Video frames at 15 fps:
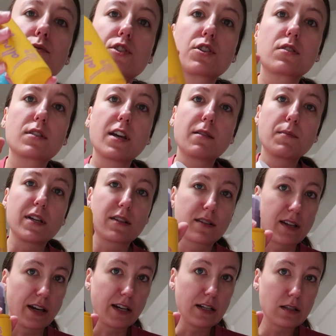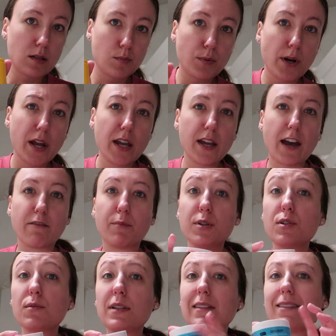which is like my setting spray, I've been
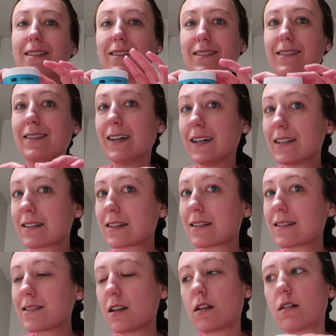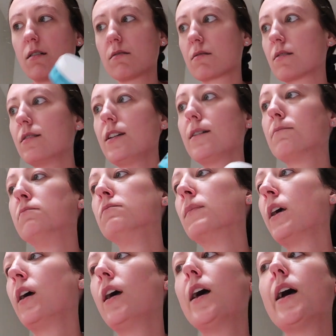doing this, and honestly,
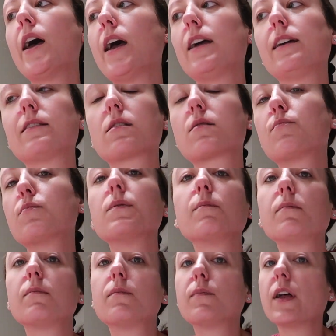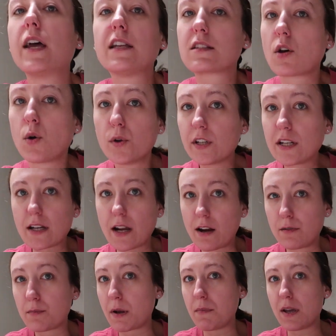it's holding
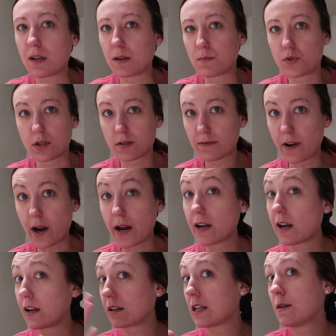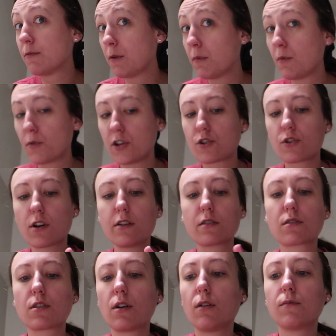down my makeup just fine and keeping me moisturized,
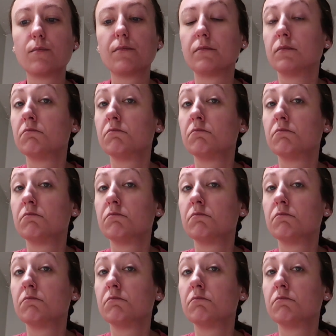so